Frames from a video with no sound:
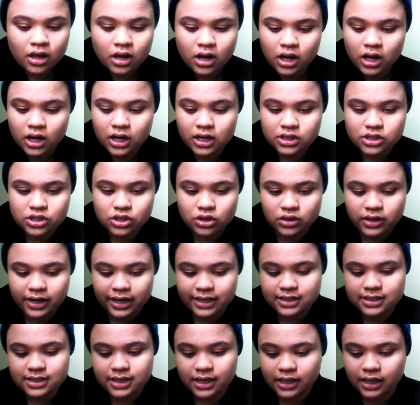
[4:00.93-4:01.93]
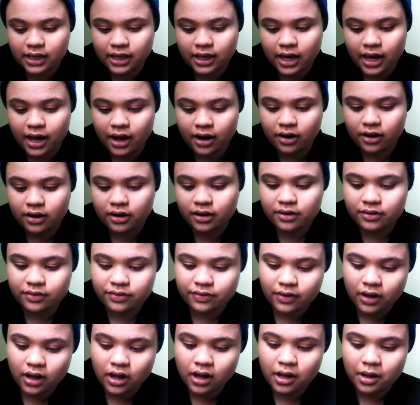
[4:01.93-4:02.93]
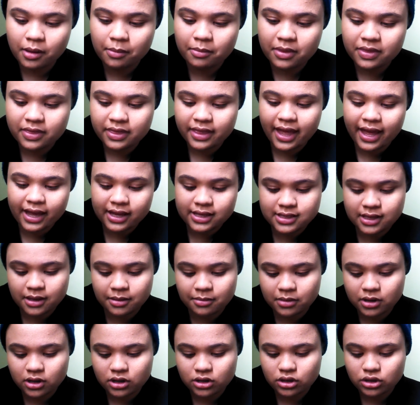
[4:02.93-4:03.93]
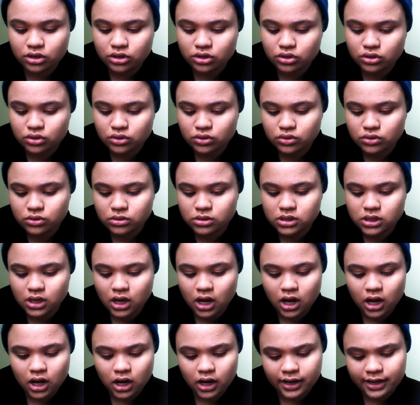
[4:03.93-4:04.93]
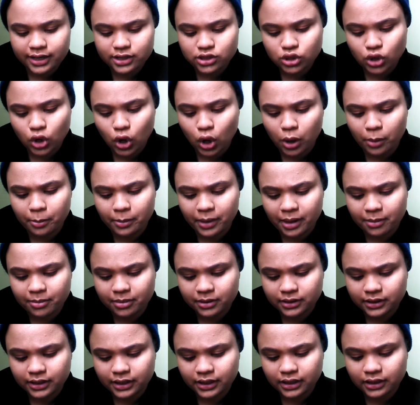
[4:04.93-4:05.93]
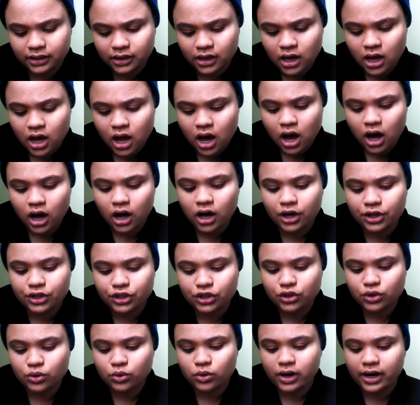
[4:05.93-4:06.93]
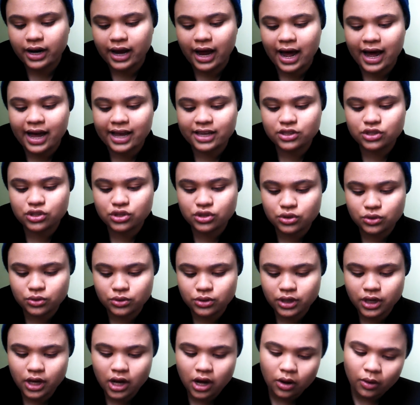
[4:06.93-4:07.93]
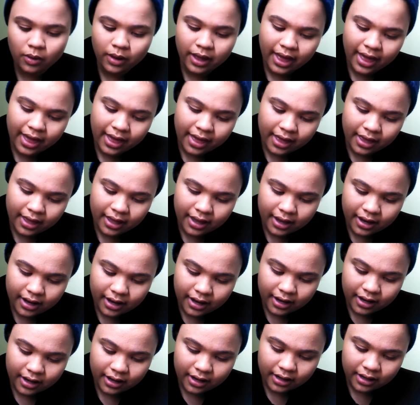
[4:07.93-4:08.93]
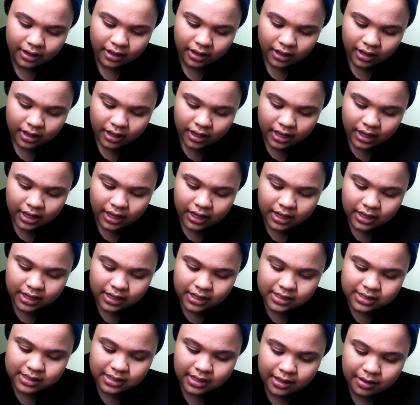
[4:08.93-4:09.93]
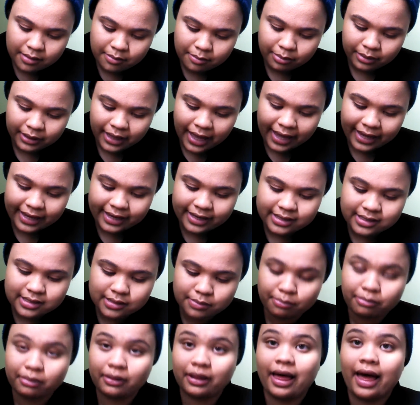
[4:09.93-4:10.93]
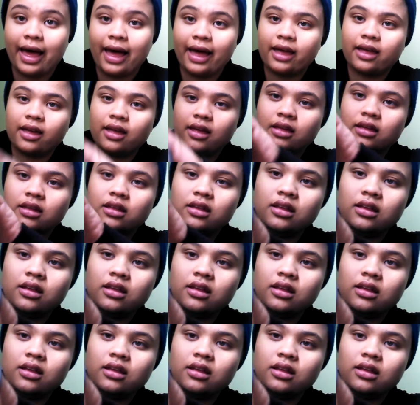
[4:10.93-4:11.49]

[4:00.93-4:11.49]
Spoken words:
So that's taken care of. Next, I'm gonna use it's called Maybelline New York Eye Studio, and it is in Blackest Black,